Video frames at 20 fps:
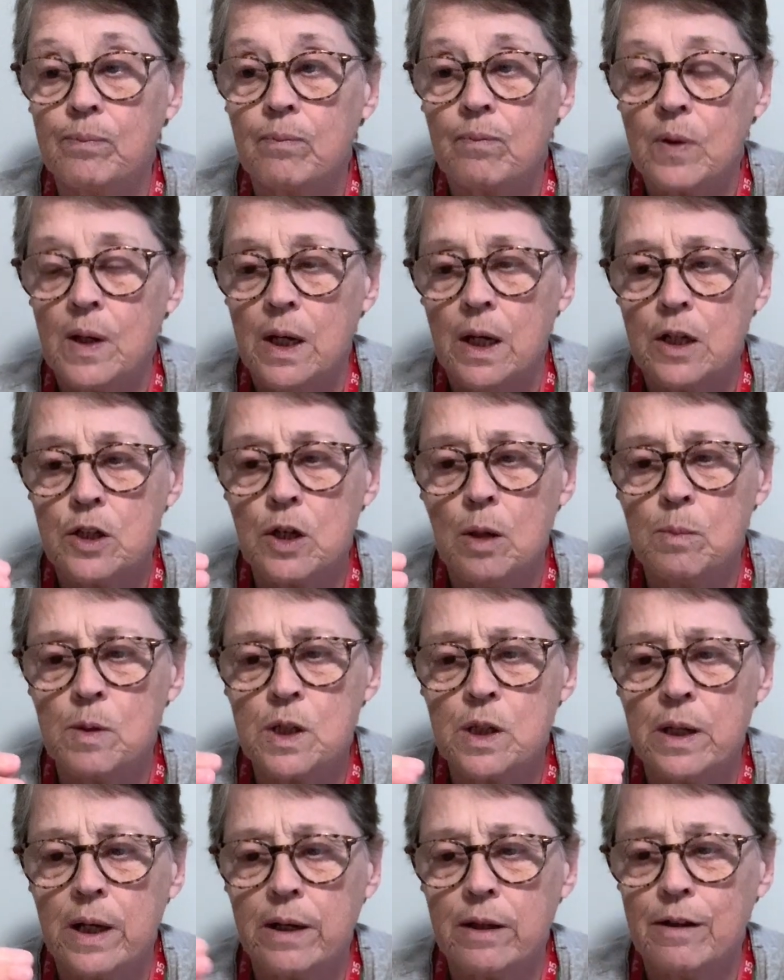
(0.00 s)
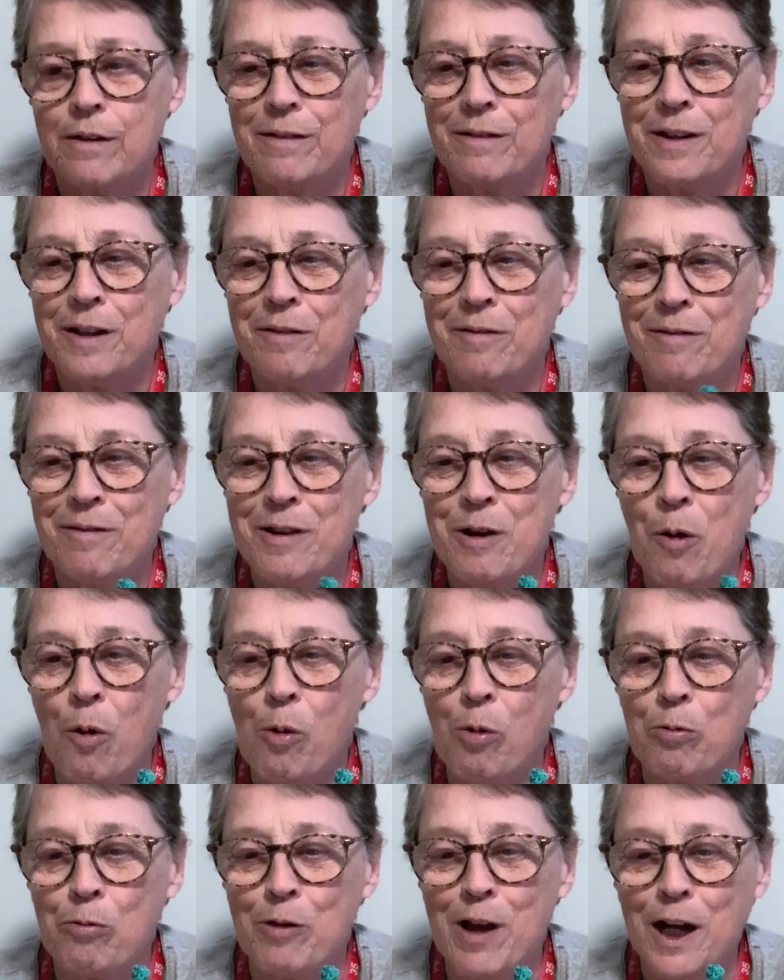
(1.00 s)
it's almost like in the
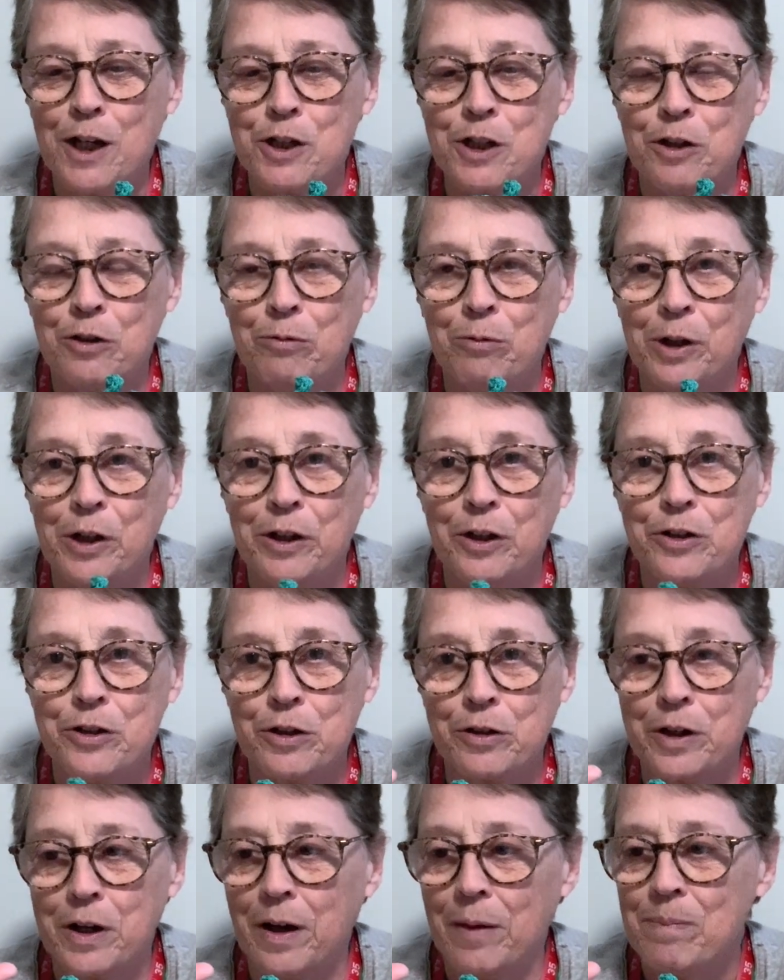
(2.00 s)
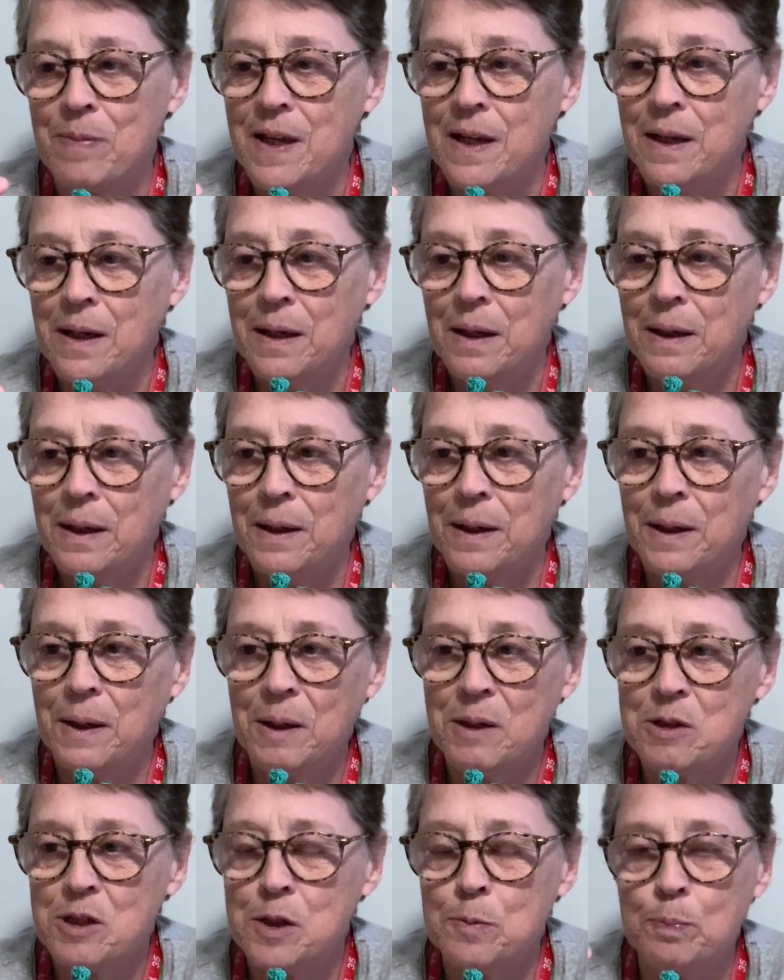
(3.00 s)
old fashioned where you took a
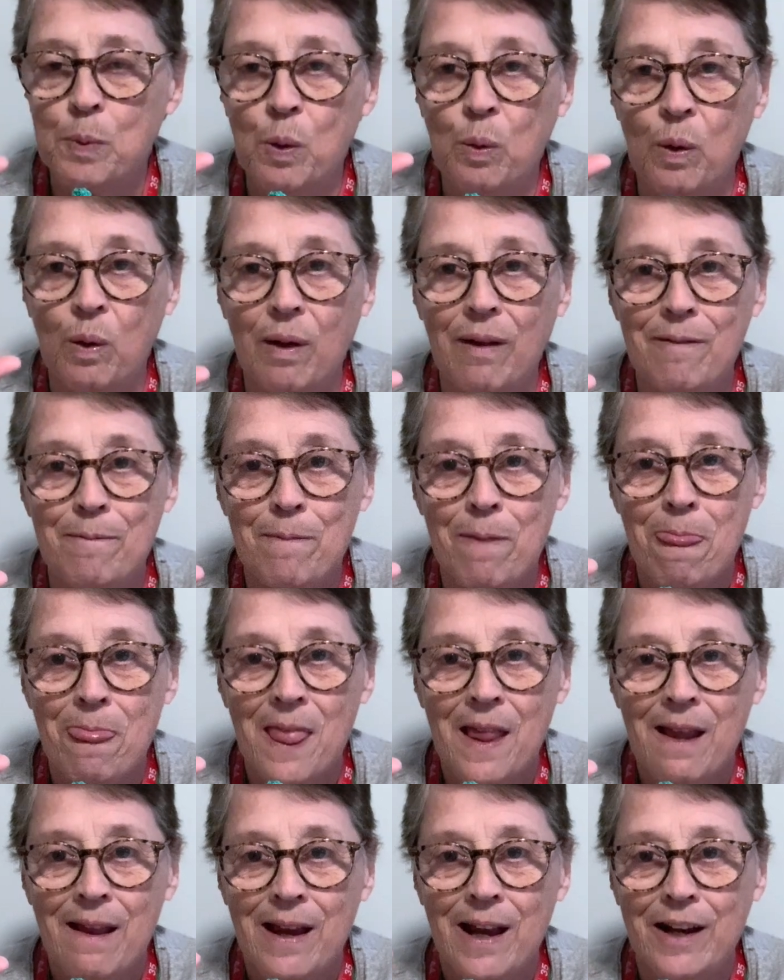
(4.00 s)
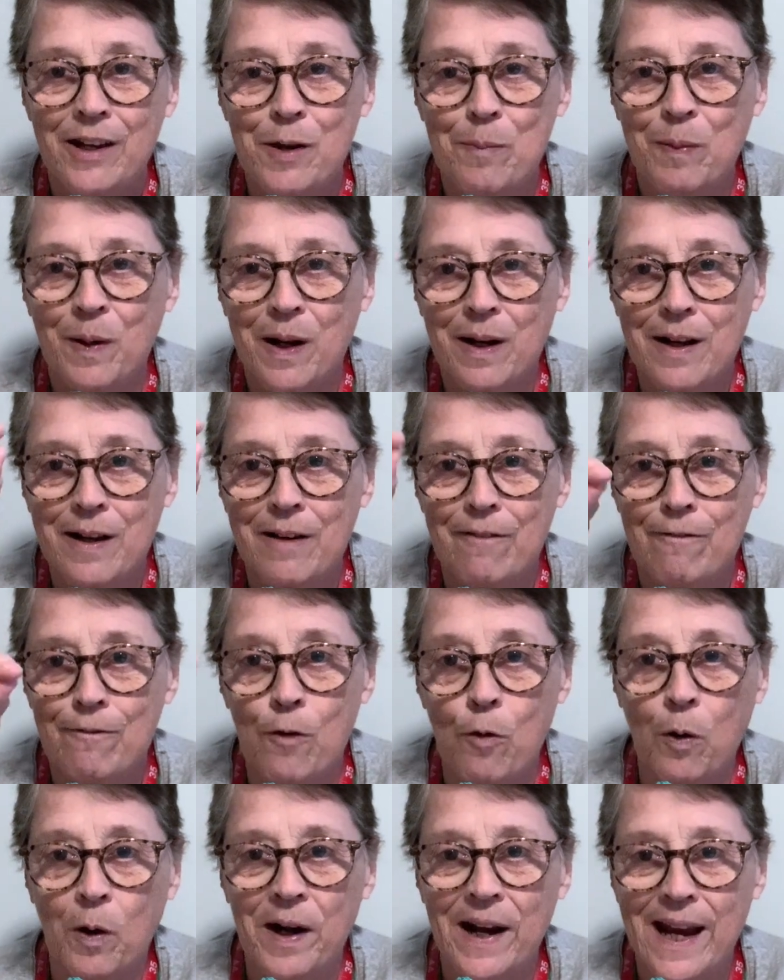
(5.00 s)
spool and you put
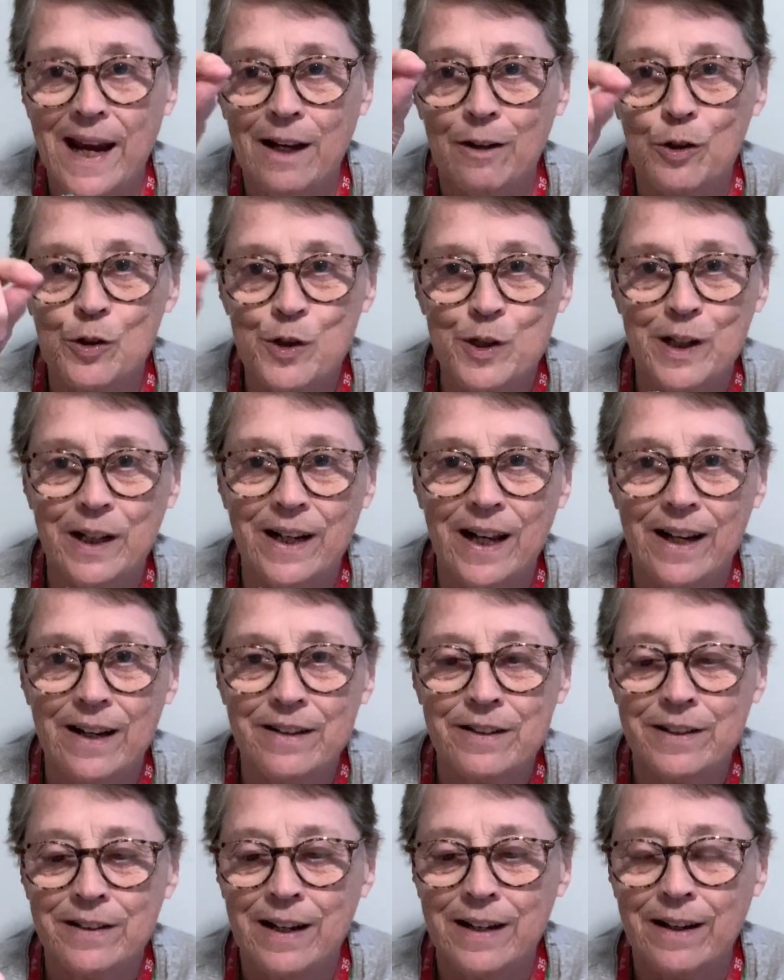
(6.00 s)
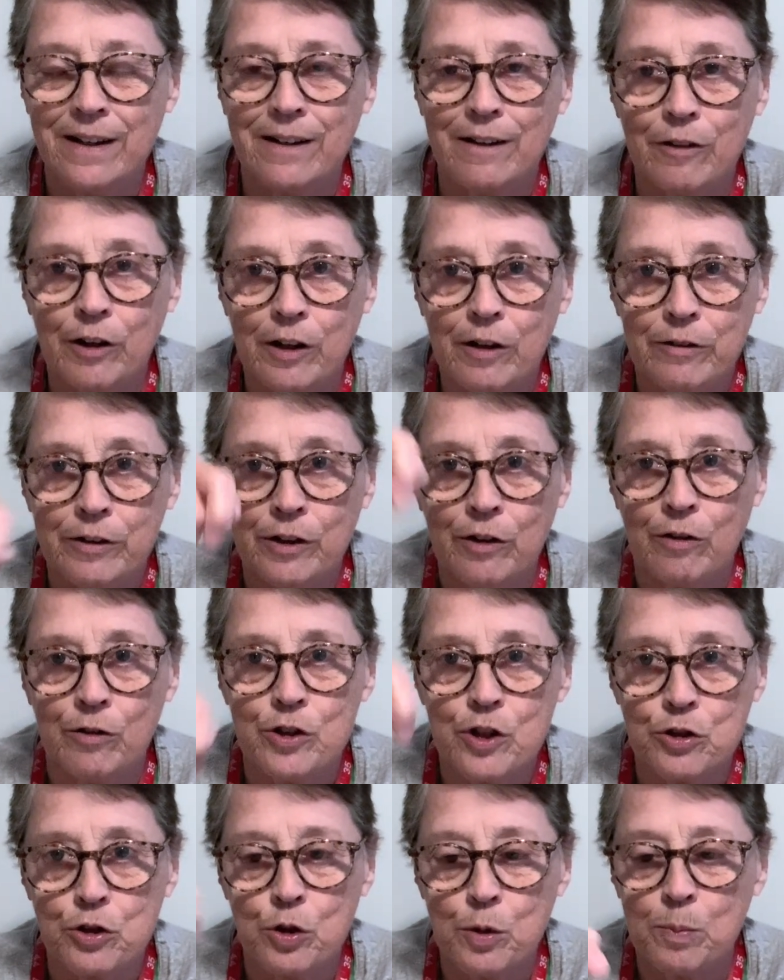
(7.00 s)
4 nails in it and, you know,
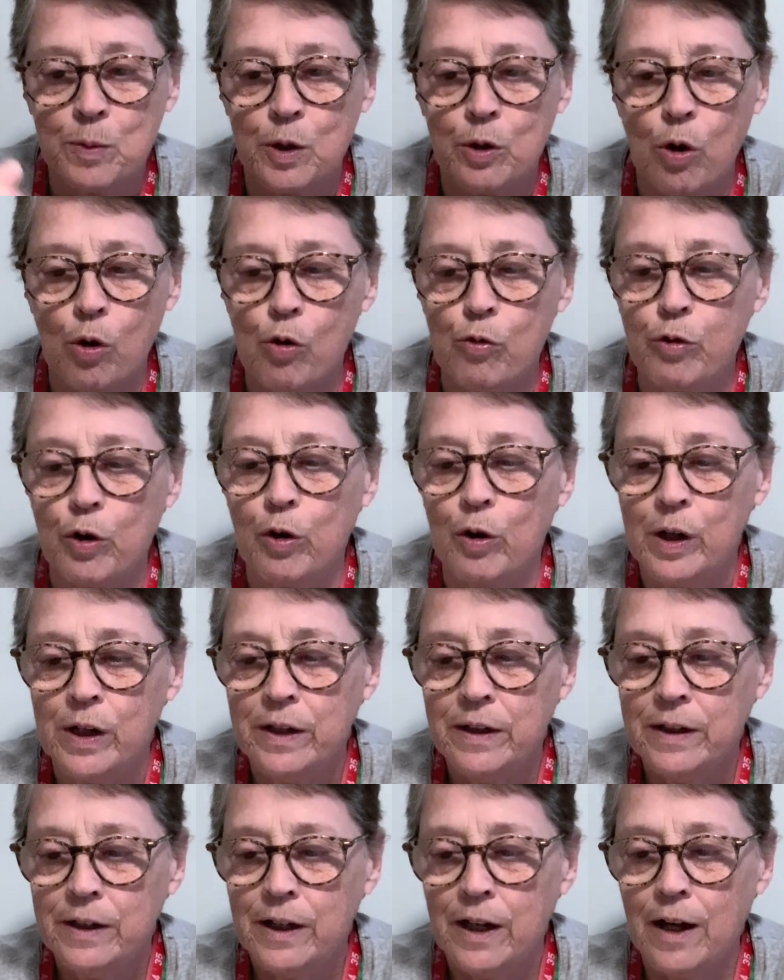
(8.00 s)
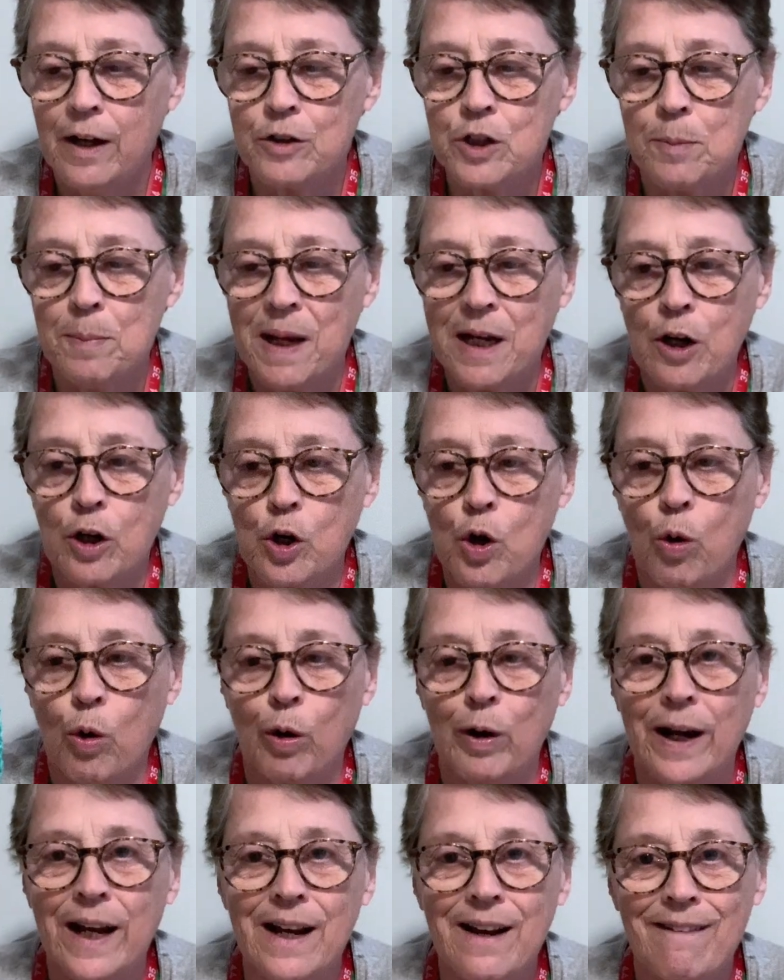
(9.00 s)
just hooped it over to make a
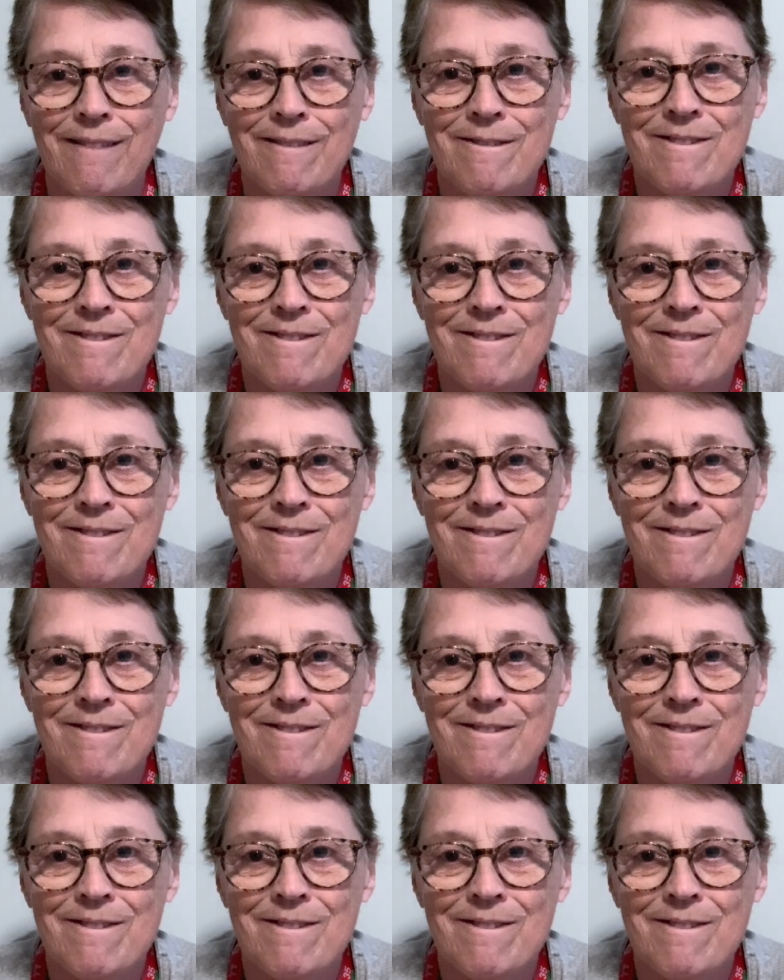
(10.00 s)
cording.